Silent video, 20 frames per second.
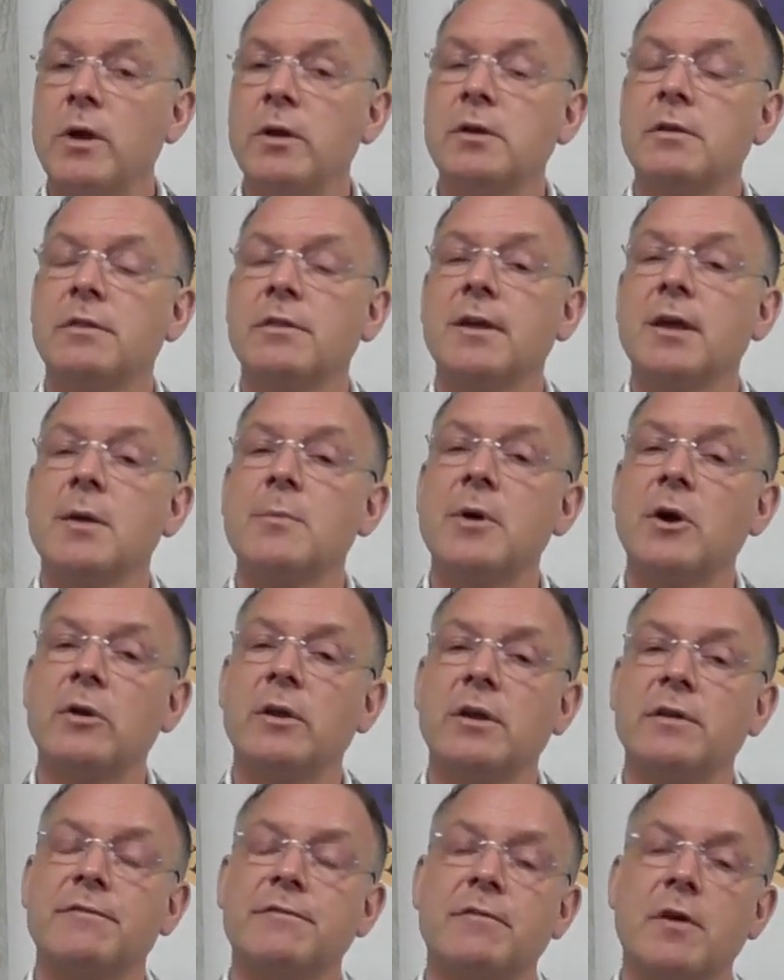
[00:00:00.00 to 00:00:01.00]
when you think
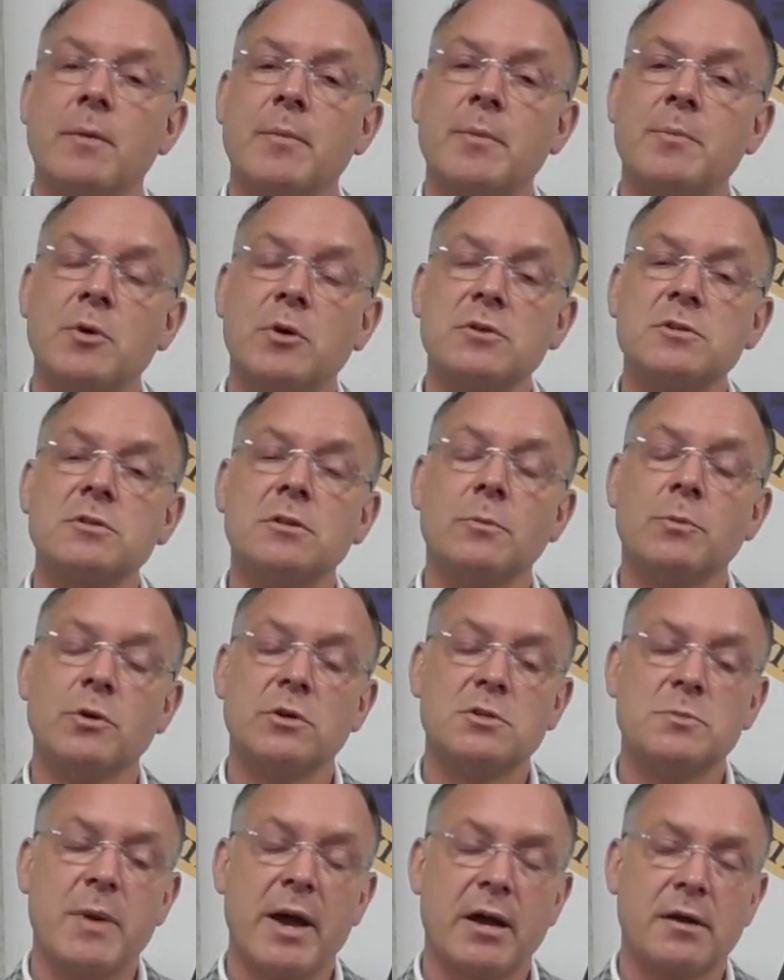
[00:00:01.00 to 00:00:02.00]
about it from a personal
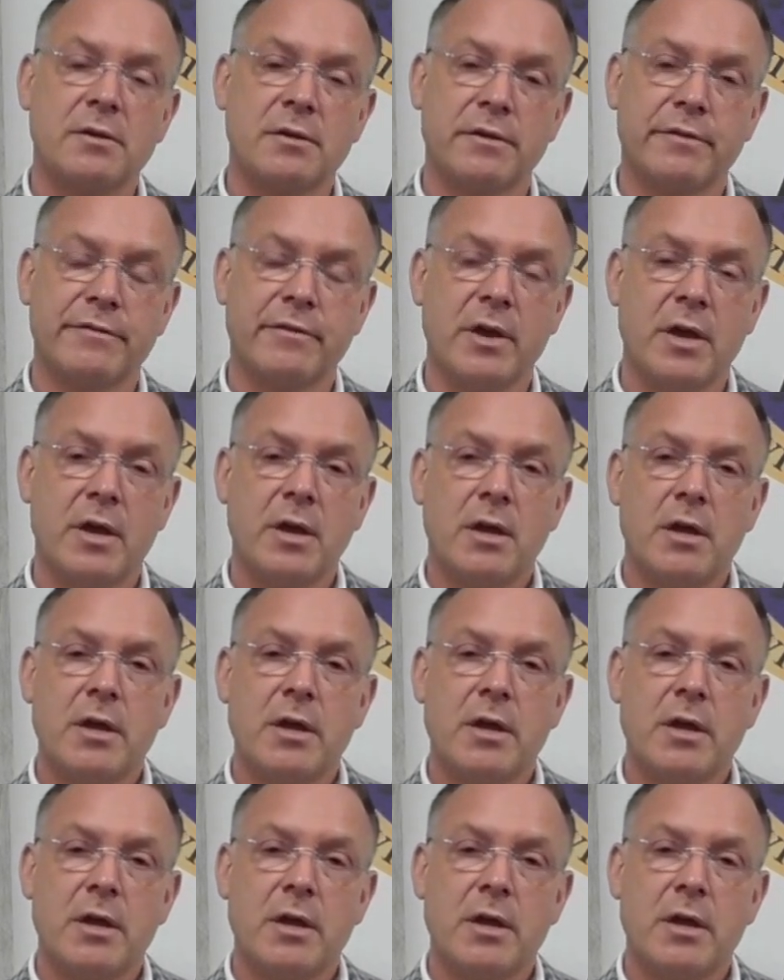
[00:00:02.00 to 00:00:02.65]
perspective,